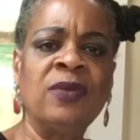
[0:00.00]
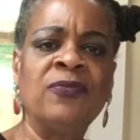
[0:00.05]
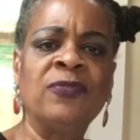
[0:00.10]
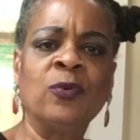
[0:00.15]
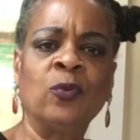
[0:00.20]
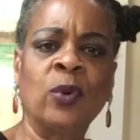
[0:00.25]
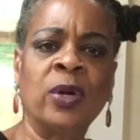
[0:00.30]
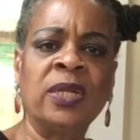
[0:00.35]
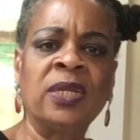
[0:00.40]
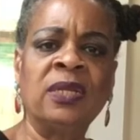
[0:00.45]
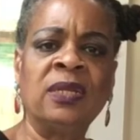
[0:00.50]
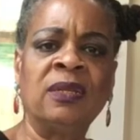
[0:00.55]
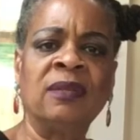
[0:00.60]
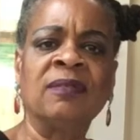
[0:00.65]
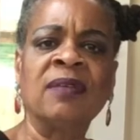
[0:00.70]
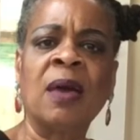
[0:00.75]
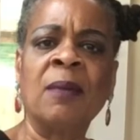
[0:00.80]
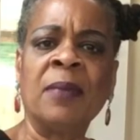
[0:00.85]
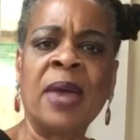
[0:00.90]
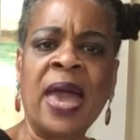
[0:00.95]
what it is
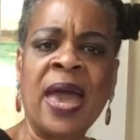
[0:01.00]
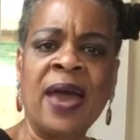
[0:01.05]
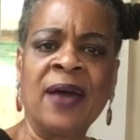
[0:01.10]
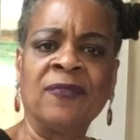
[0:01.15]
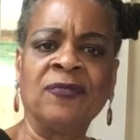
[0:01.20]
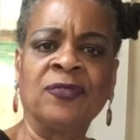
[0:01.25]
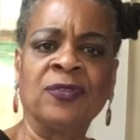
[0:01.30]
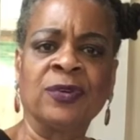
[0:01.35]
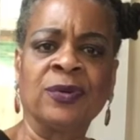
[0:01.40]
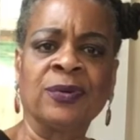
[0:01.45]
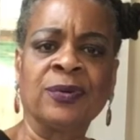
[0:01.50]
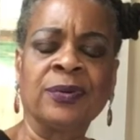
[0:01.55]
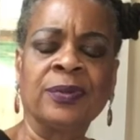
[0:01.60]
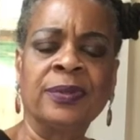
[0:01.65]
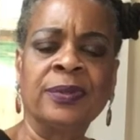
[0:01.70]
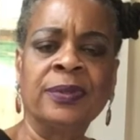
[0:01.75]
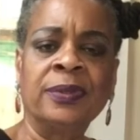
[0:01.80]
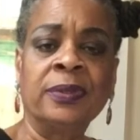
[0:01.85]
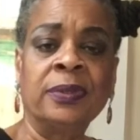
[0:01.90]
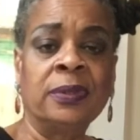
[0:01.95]
I'm after?
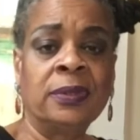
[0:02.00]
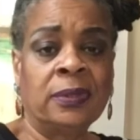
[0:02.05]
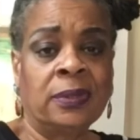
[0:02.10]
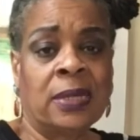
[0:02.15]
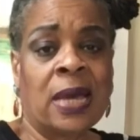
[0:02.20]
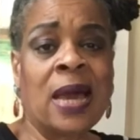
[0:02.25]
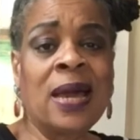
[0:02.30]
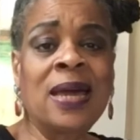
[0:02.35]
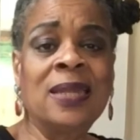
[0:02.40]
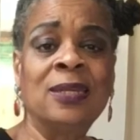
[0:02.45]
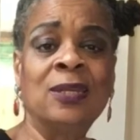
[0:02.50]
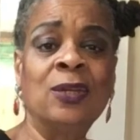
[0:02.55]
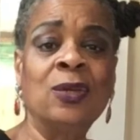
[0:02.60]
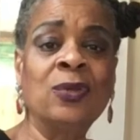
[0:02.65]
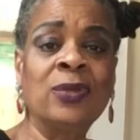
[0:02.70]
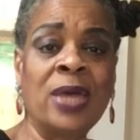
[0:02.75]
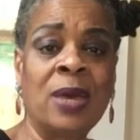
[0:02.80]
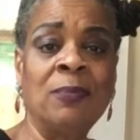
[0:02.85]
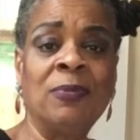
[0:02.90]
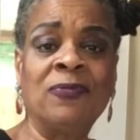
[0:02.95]
I got to
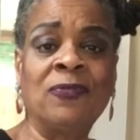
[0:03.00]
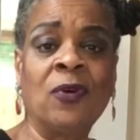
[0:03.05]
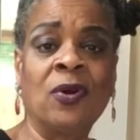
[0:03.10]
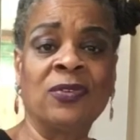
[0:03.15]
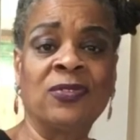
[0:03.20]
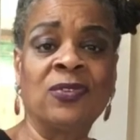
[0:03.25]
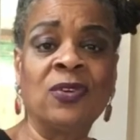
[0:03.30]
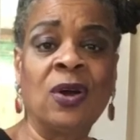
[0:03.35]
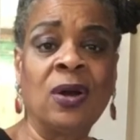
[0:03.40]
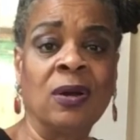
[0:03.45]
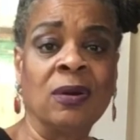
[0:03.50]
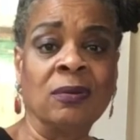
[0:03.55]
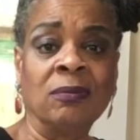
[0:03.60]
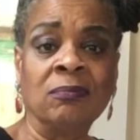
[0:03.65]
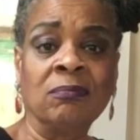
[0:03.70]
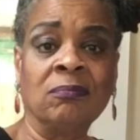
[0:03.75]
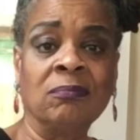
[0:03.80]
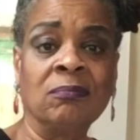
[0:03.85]
know that before I start.